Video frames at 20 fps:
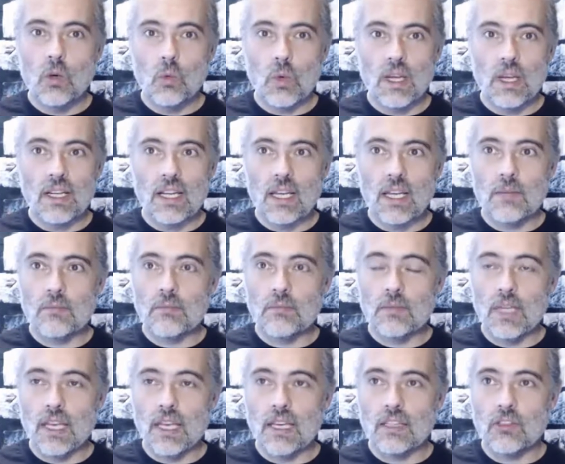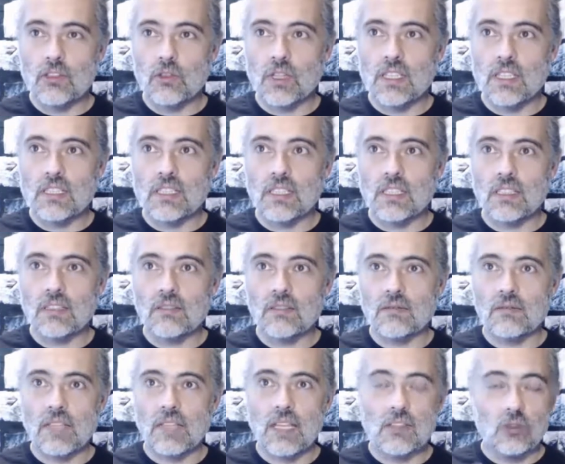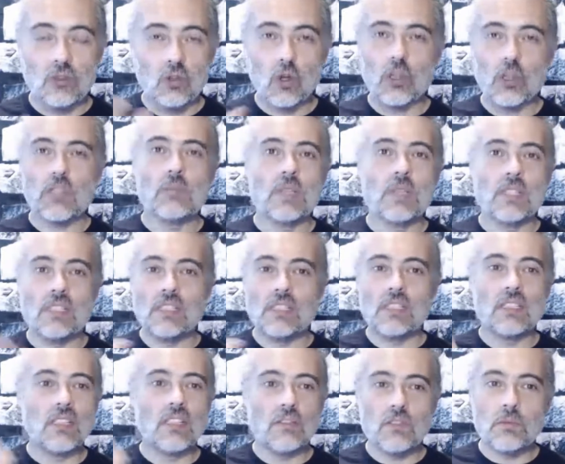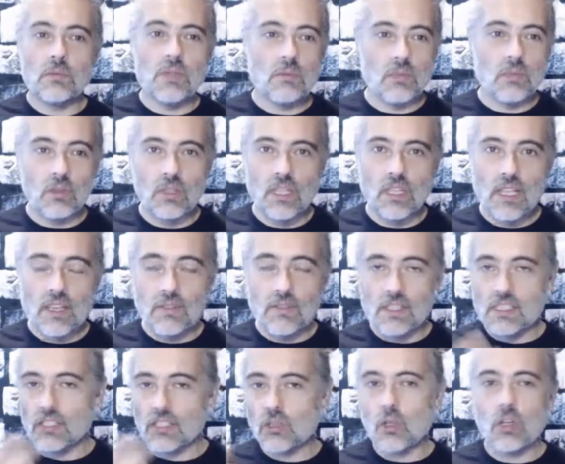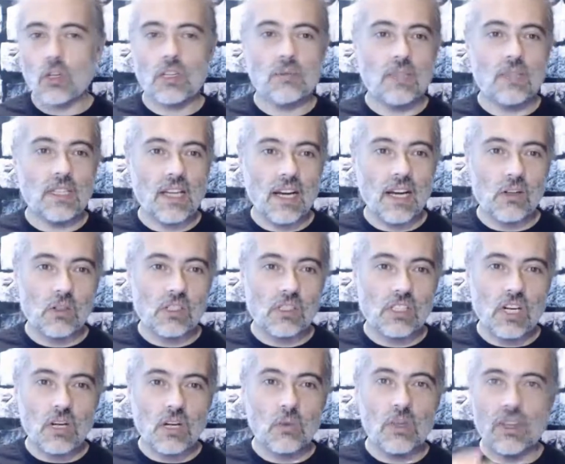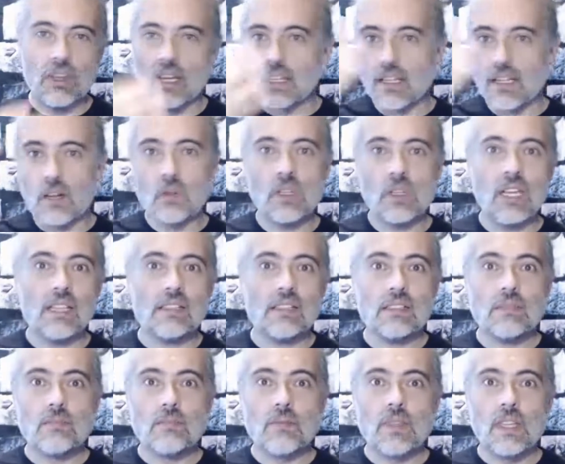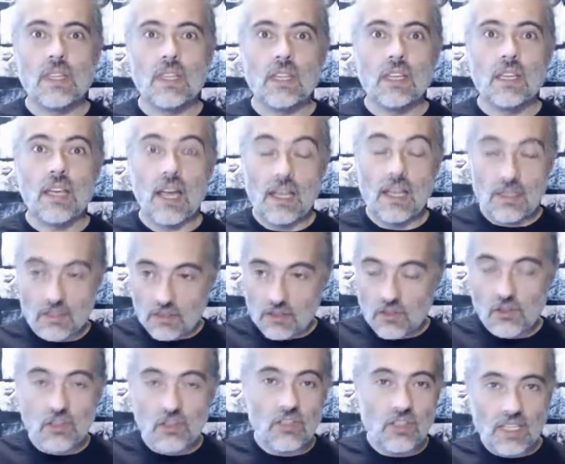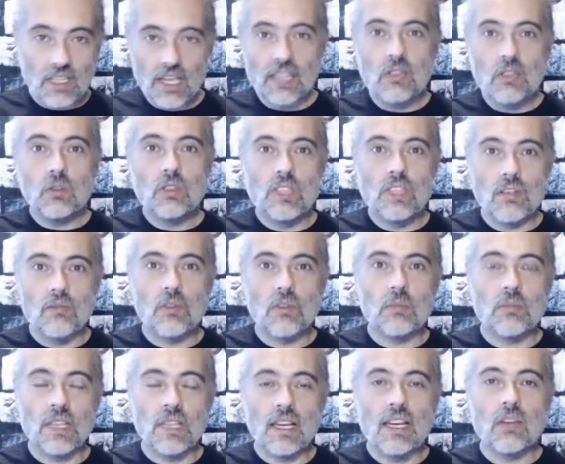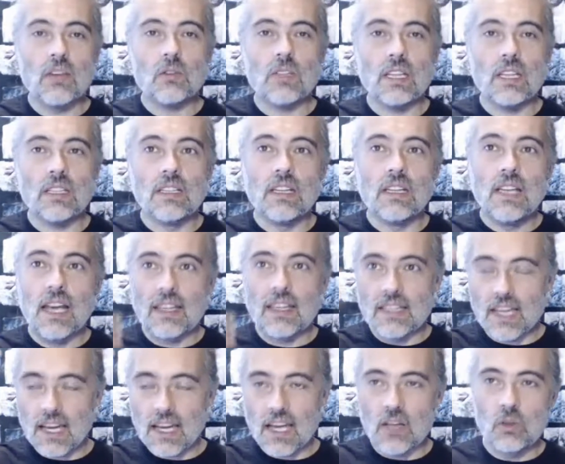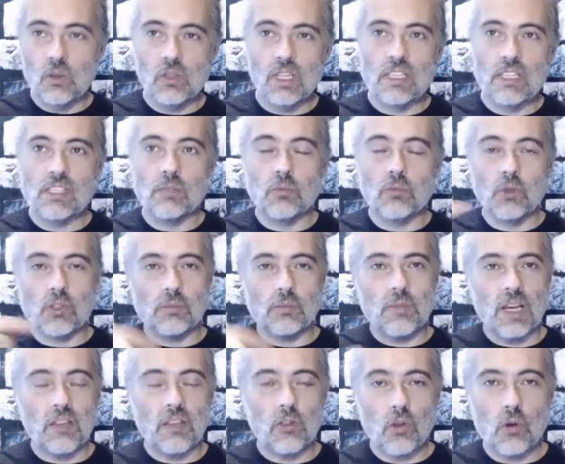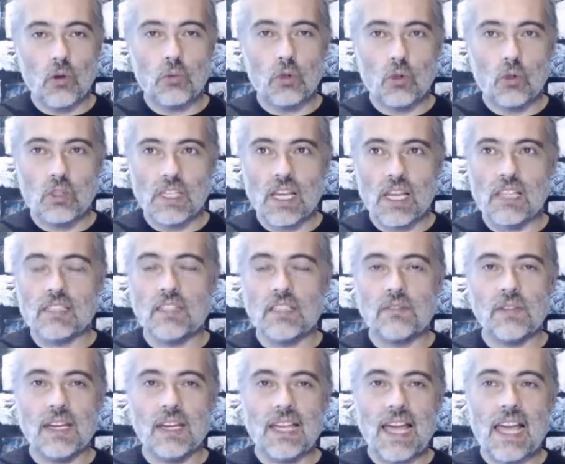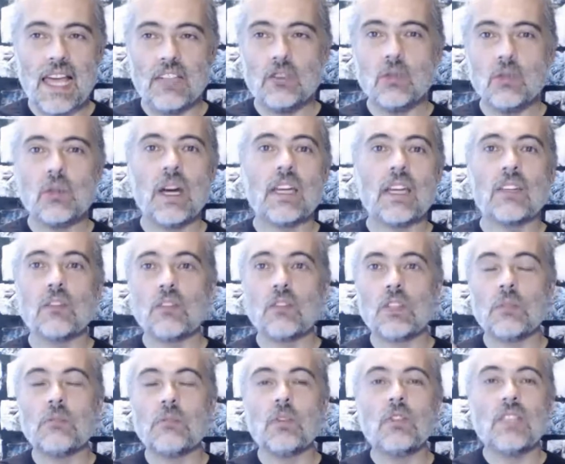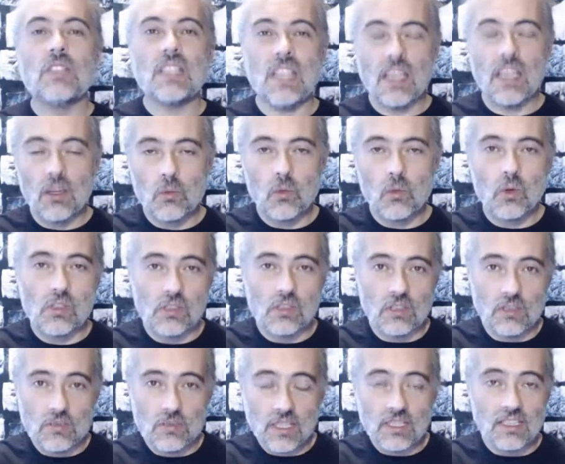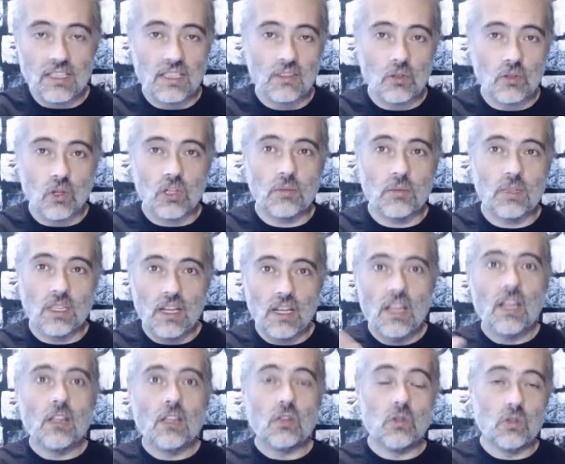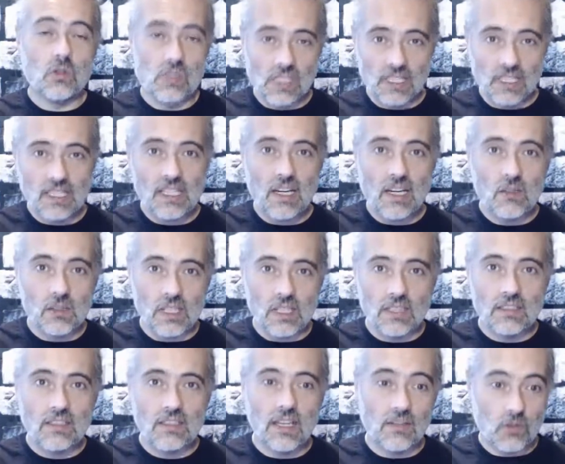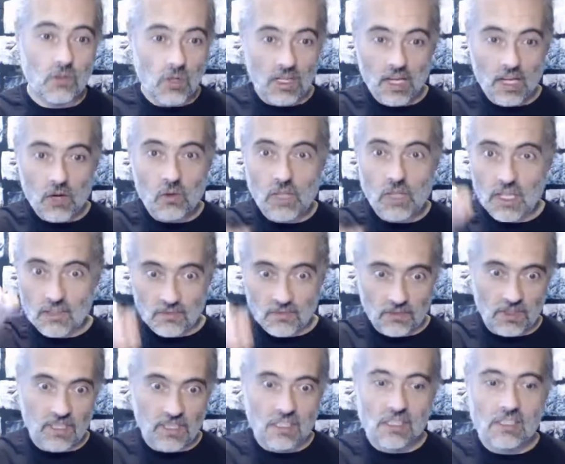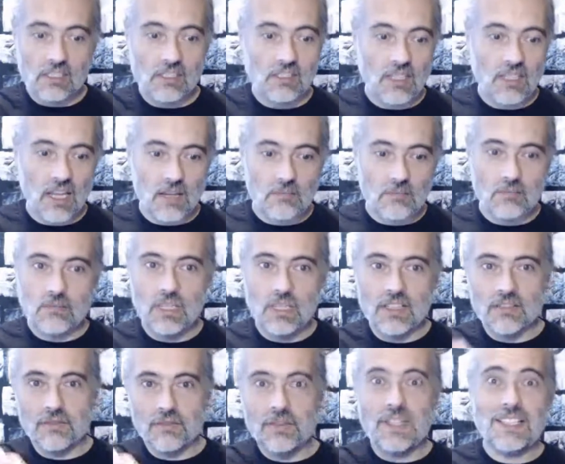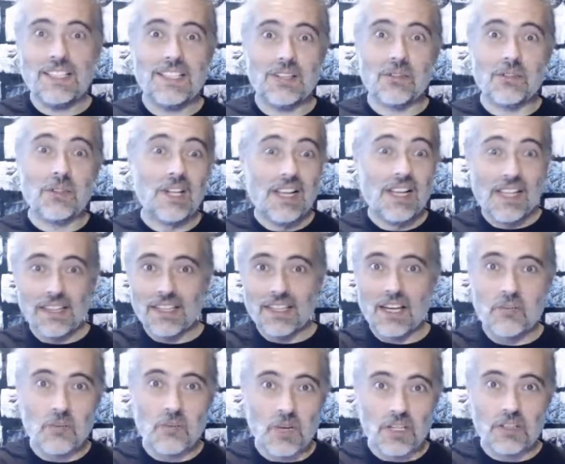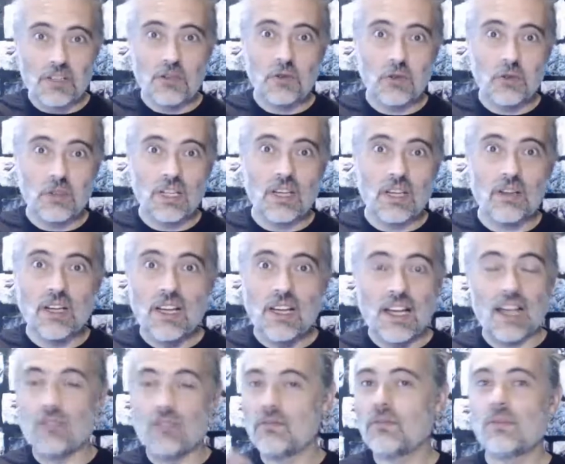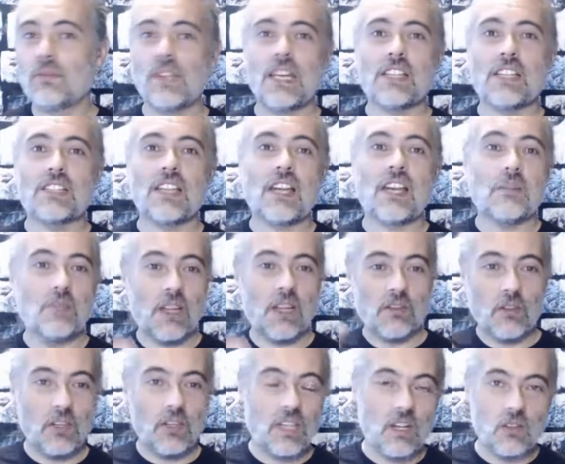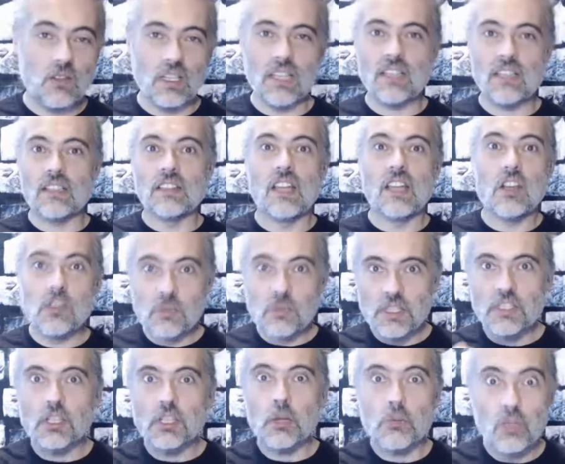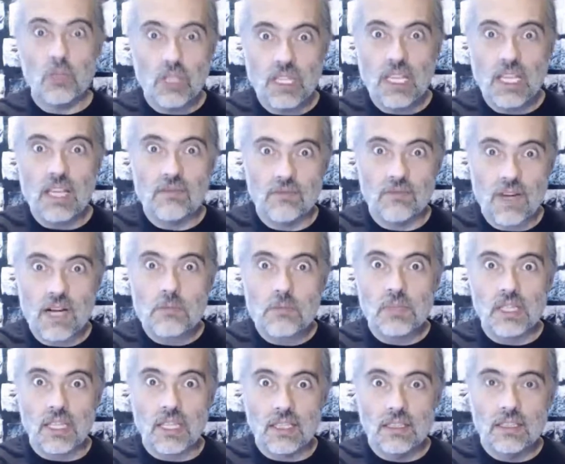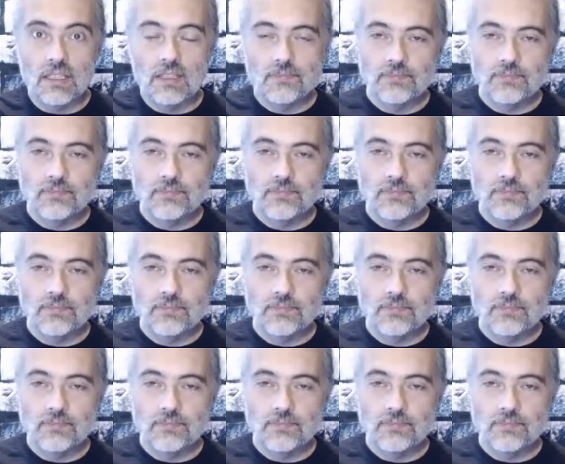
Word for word: when I'm uh, creating uh, documents to give to people. If it's a document, I'll start with an outline, and in theory I could give them that outline, and that outline supports my thought process, and if I had to, I could communicate what is going to be in that document using the outline. I've got an outline for this um, video that I'm working through now. I haven't fleshed it out, but I've got an outline. It allows me to communicate verbally.